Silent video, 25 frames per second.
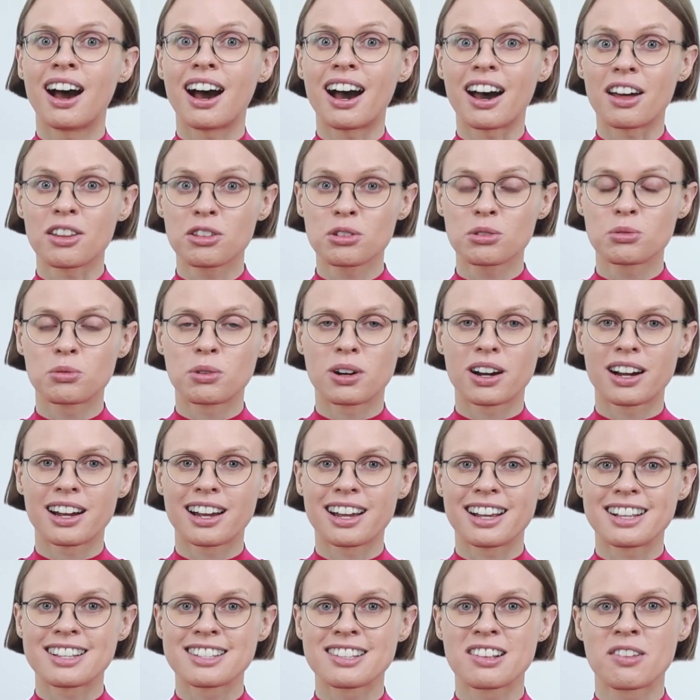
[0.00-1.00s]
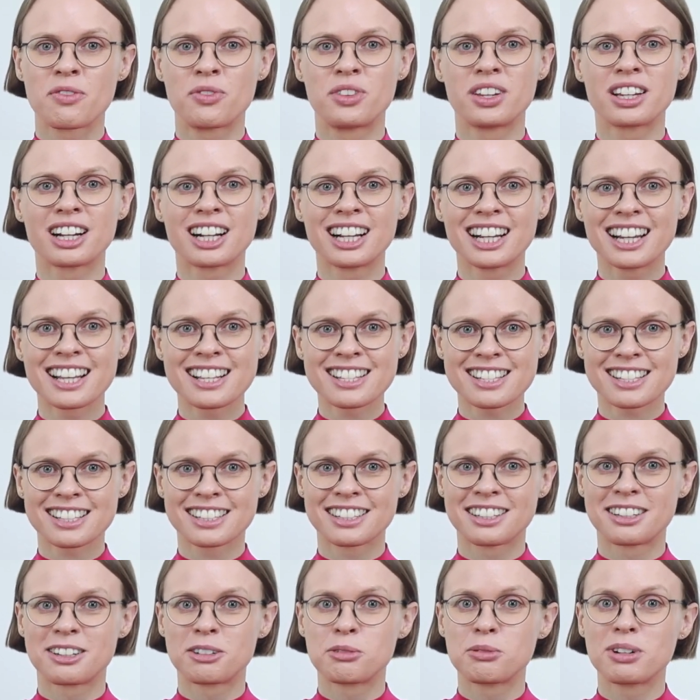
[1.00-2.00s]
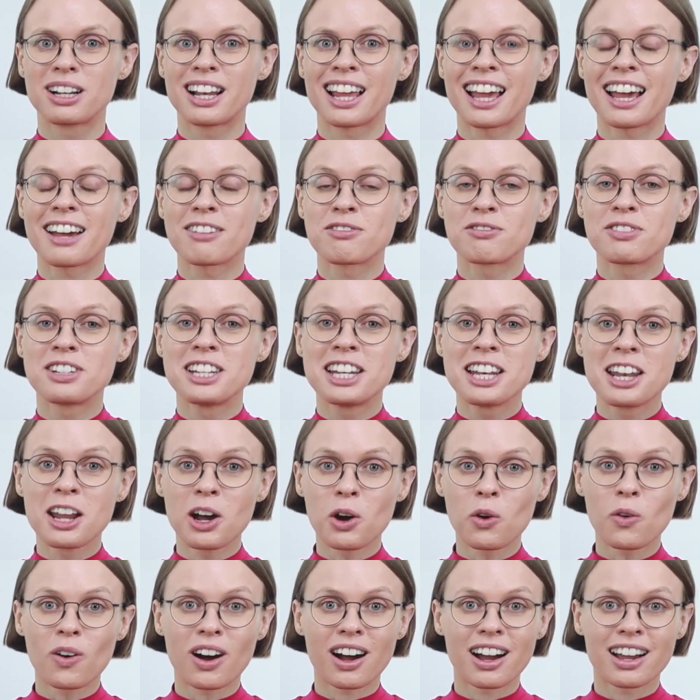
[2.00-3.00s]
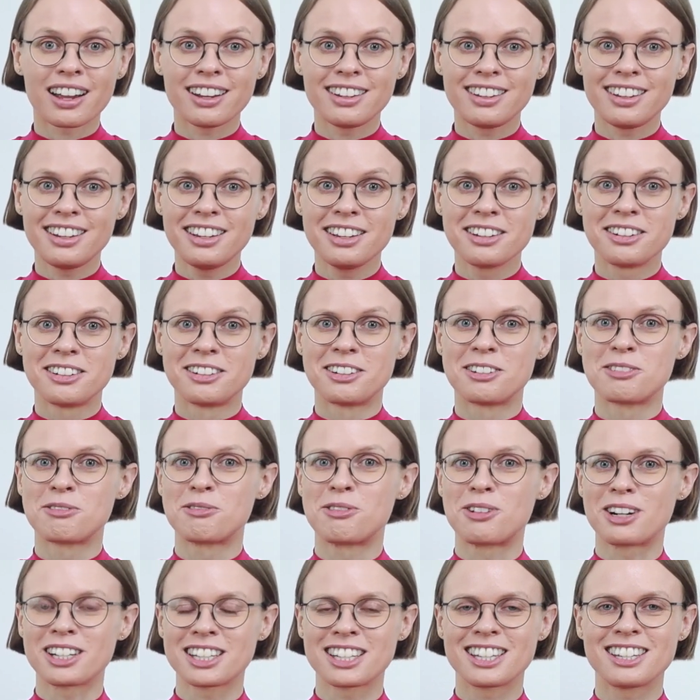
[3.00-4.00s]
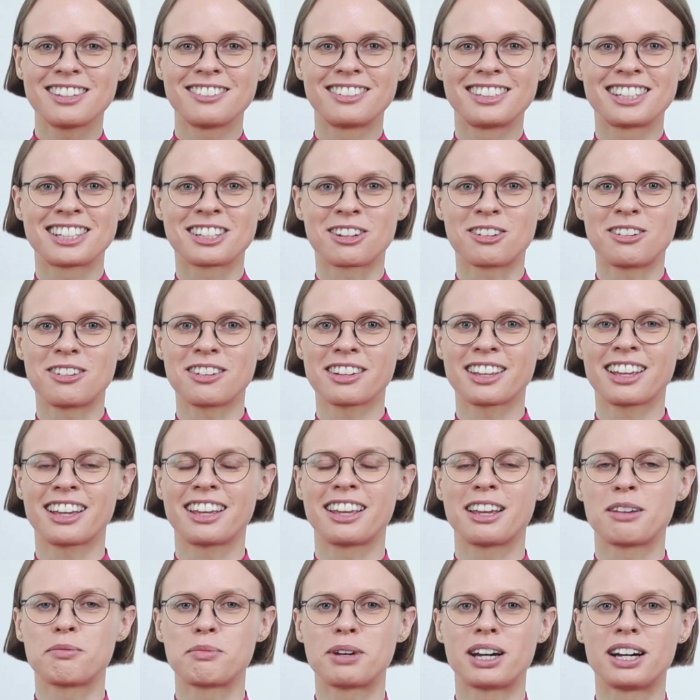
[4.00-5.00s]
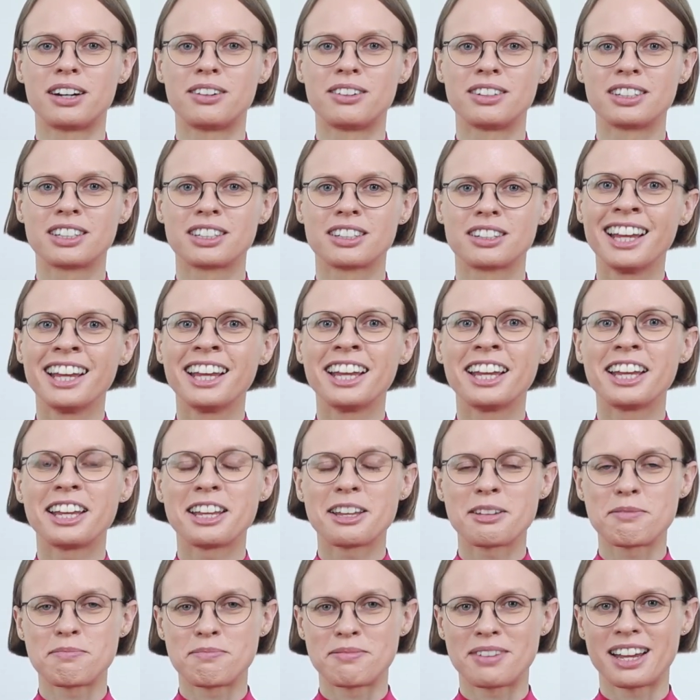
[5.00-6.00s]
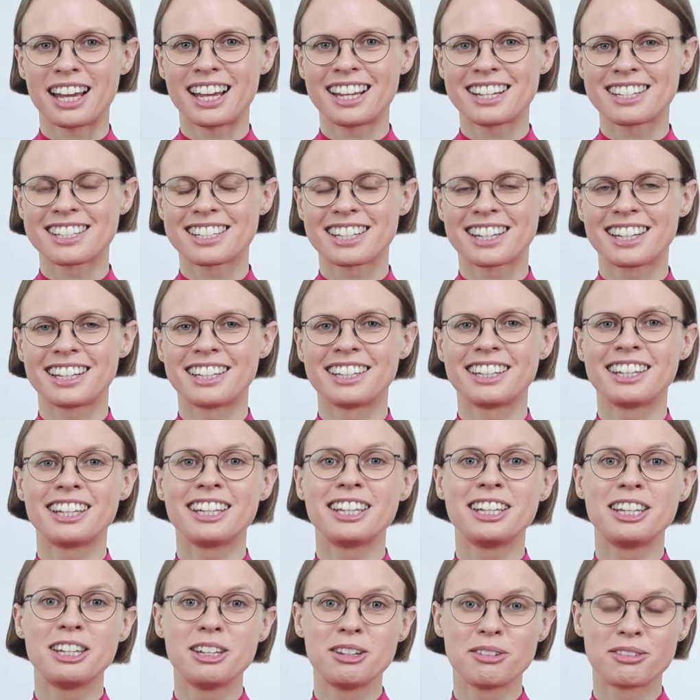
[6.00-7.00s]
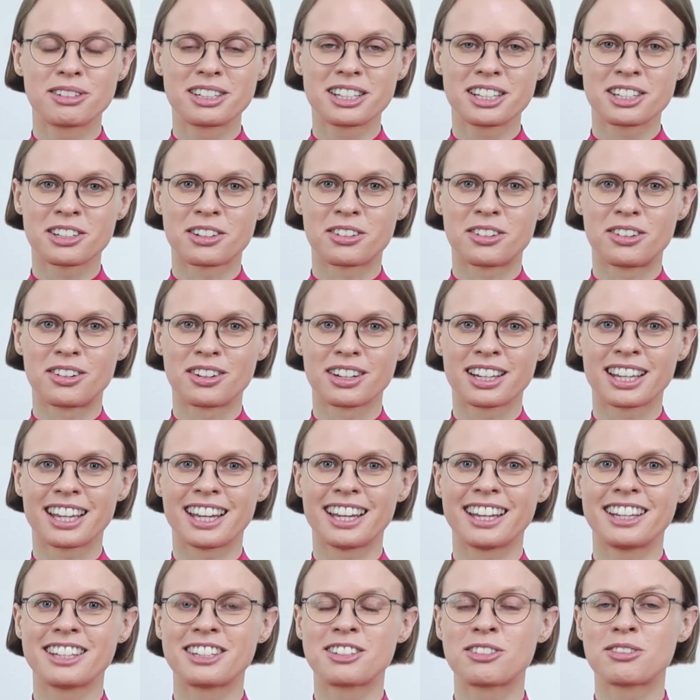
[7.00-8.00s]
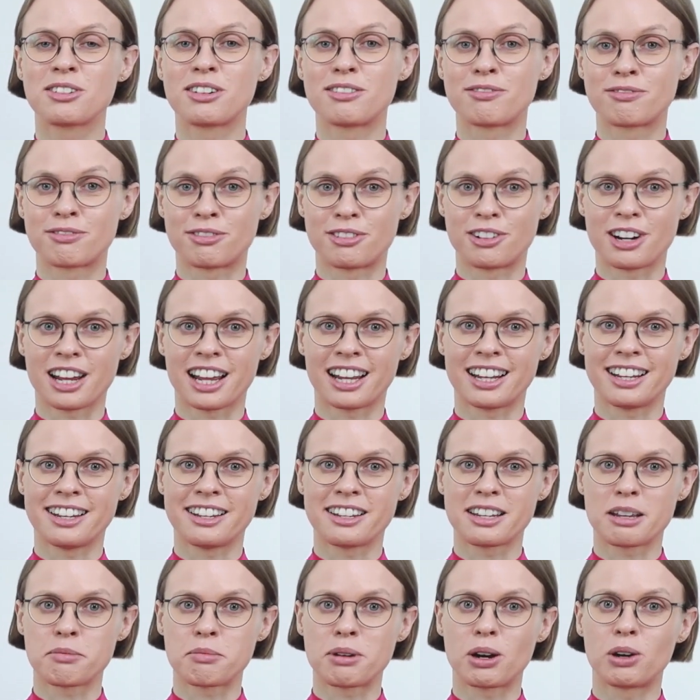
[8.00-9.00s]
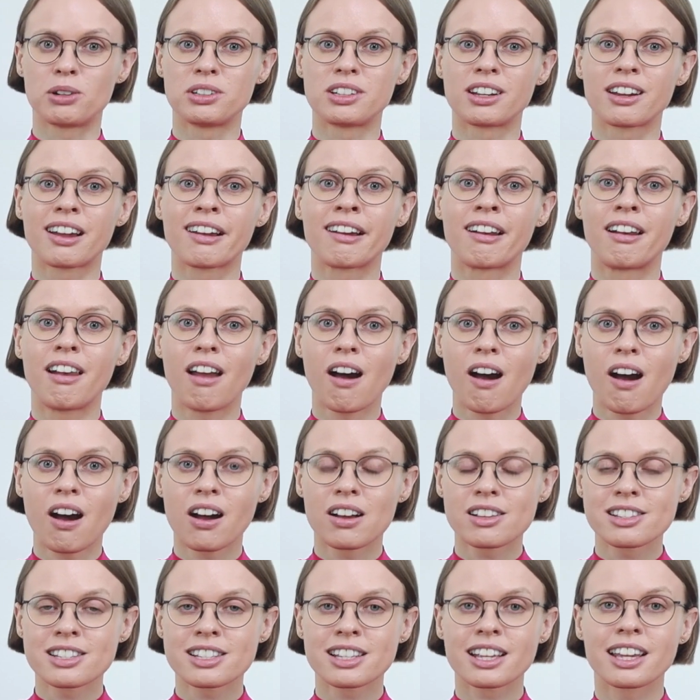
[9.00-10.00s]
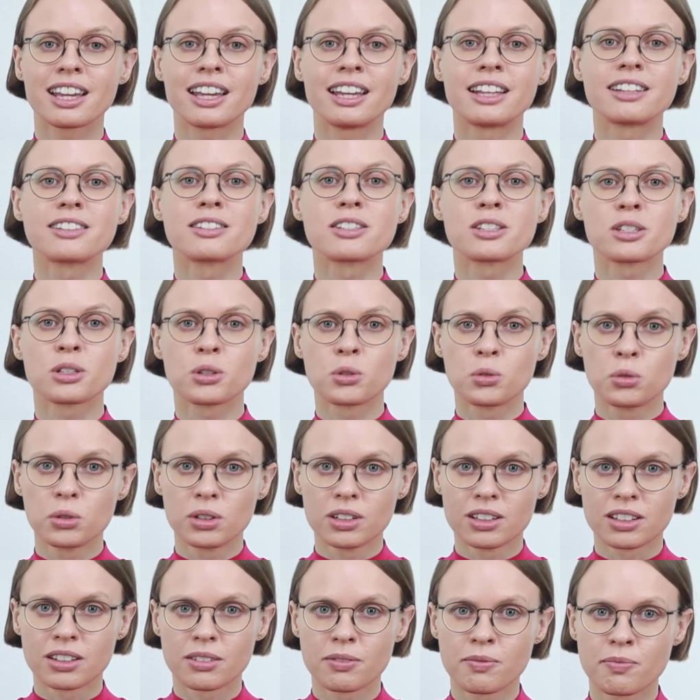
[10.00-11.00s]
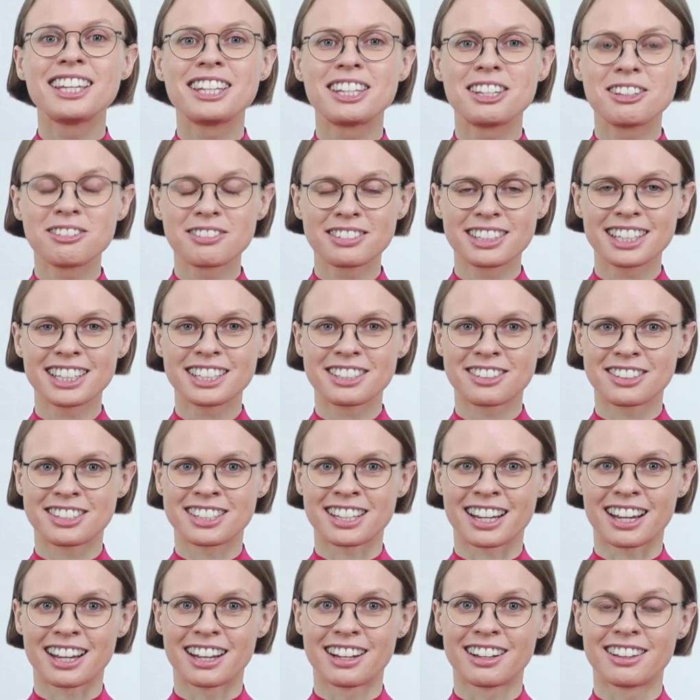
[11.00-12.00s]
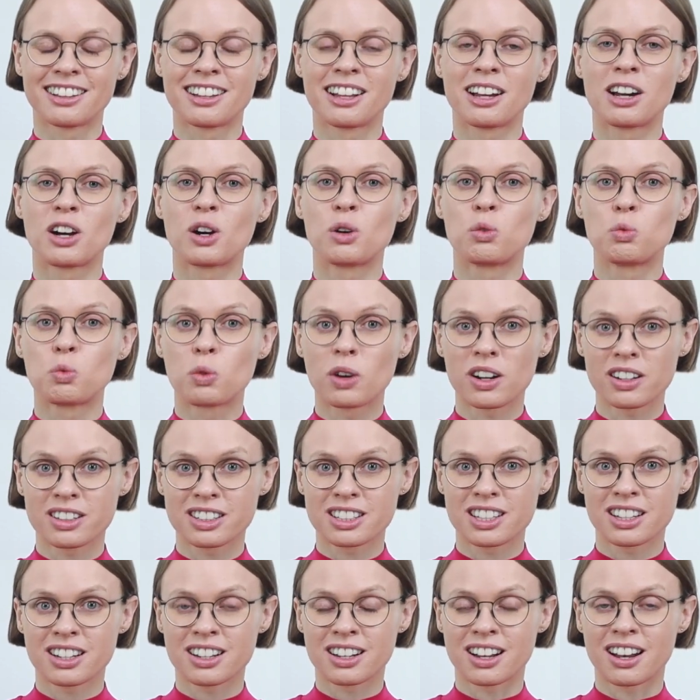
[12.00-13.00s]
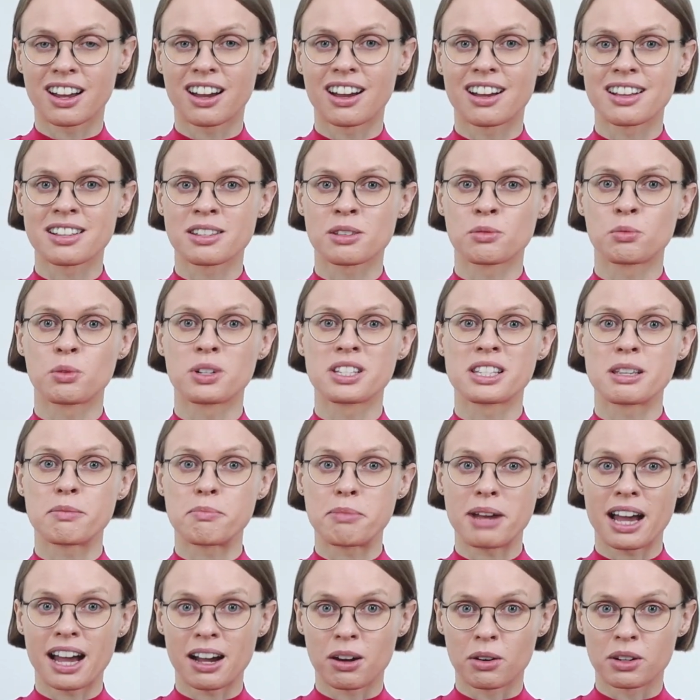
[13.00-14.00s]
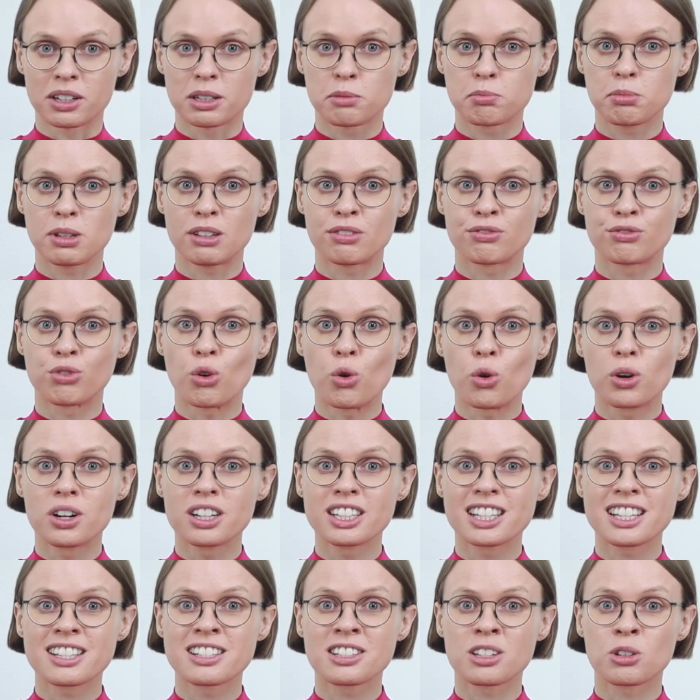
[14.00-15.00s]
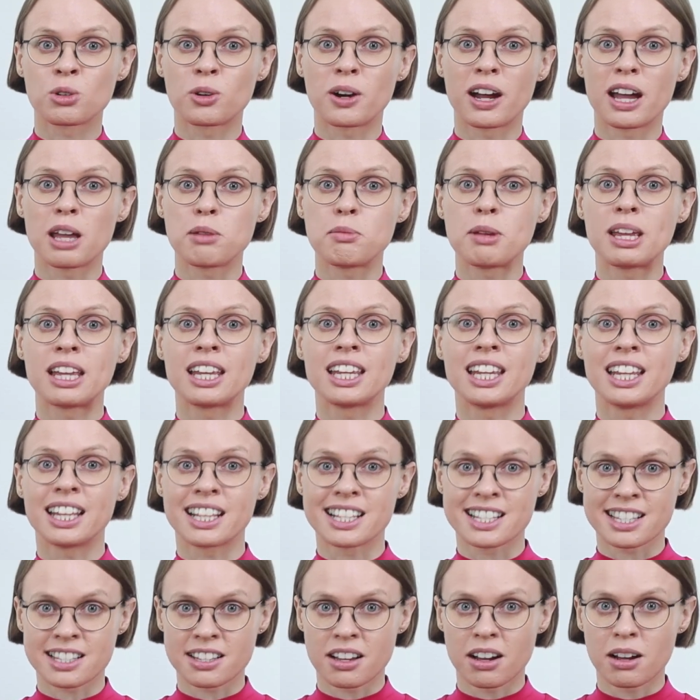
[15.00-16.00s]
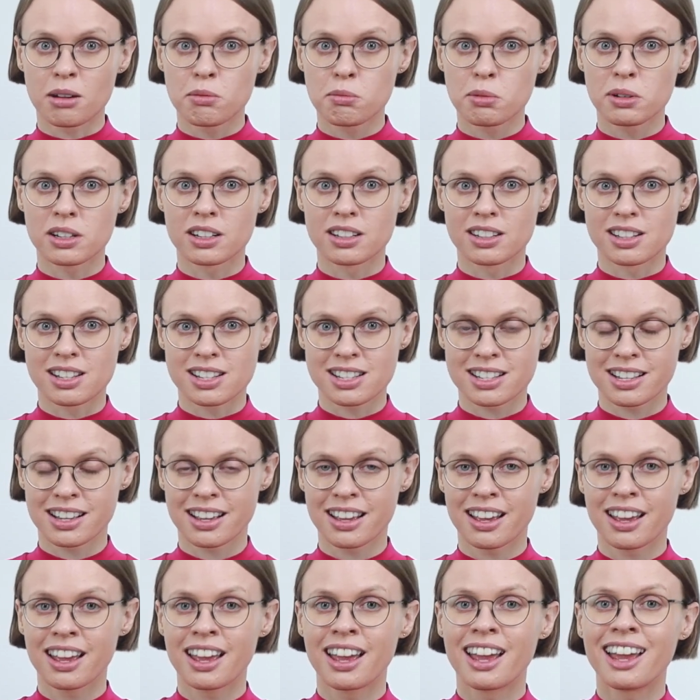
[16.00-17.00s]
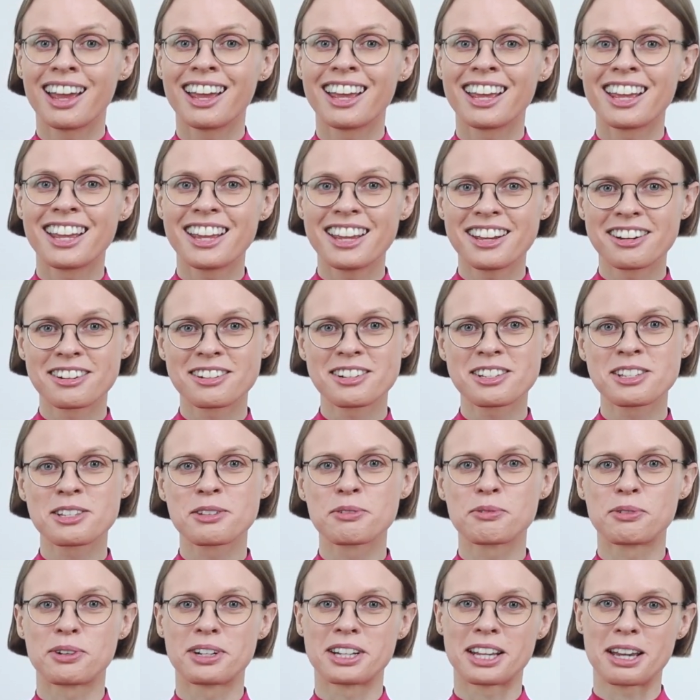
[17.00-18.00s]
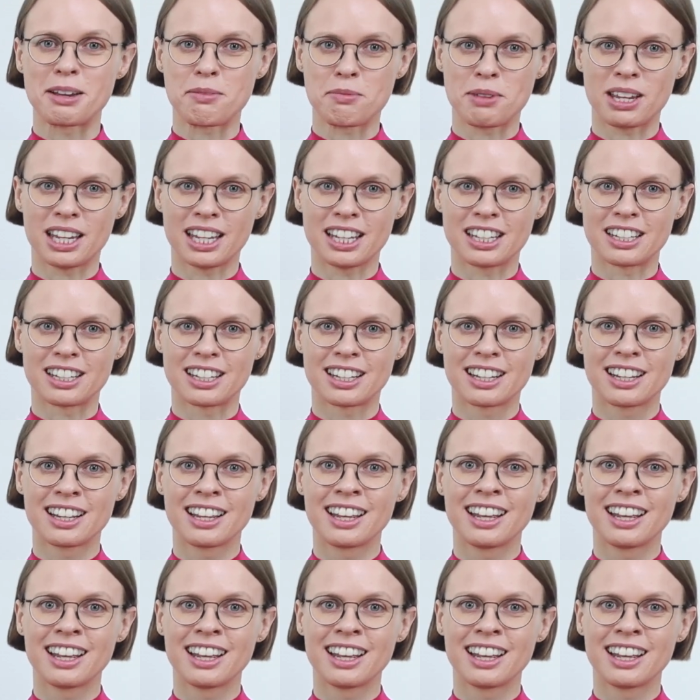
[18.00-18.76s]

Otherwise, the listener will have no idea what you're talking about. Imagine you're talking to a friend about a class in school. You need to tell what the class was about before describing examples. Here's what I mean.